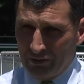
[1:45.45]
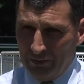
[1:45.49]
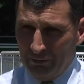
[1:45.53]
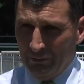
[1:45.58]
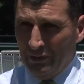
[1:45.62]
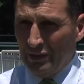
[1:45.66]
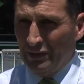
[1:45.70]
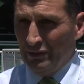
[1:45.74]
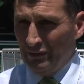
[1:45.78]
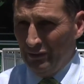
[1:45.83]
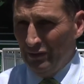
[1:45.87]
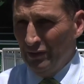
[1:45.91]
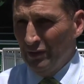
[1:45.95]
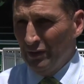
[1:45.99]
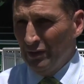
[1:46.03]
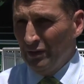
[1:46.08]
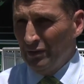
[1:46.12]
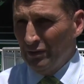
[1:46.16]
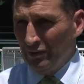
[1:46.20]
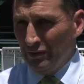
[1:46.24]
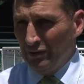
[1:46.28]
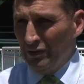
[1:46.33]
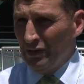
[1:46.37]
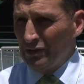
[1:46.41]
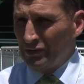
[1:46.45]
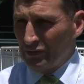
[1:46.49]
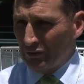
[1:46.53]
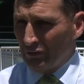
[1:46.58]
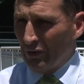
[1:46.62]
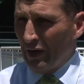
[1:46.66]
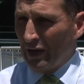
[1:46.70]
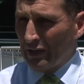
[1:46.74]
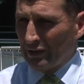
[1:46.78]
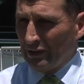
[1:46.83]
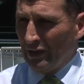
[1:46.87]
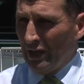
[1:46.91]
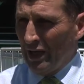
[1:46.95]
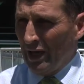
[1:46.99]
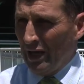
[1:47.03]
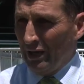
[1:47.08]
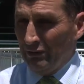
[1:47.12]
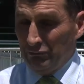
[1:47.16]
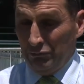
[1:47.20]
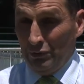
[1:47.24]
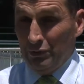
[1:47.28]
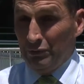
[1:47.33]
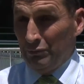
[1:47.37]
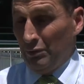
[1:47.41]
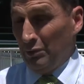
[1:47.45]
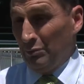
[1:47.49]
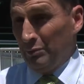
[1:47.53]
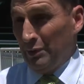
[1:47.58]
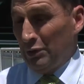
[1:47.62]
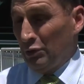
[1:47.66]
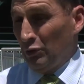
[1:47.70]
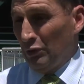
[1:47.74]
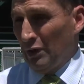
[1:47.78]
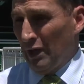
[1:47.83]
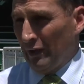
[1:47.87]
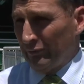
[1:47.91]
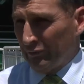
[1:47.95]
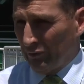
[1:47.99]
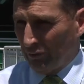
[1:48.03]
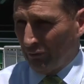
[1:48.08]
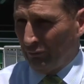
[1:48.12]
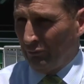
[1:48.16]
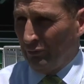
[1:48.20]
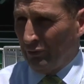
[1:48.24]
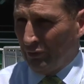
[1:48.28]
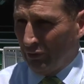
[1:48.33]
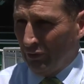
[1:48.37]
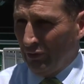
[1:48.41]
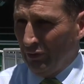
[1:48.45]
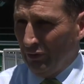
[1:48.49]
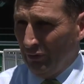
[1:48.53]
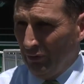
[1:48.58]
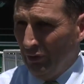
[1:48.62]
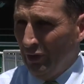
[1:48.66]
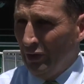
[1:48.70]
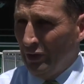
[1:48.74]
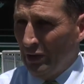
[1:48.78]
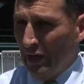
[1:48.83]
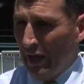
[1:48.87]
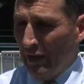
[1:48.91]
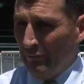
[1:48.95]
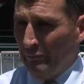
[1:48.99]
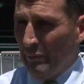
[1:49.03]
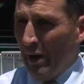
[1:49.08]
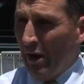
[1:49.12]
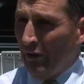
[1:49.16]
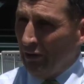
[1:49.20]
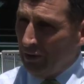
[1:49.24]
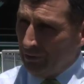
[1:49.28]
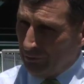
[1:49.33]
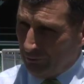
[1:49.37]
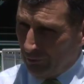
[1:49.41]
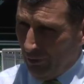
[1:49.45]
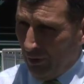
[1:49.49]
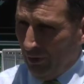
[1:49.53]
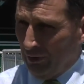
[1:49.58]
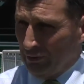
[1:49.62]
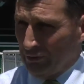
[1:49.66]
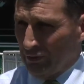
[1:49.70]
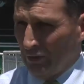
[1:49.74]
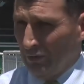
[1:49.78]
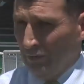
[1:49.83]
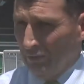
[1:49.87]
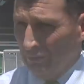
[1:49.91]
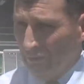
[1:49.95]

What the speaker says: I mean, this track now, it'll be good enough to have barrier trials on.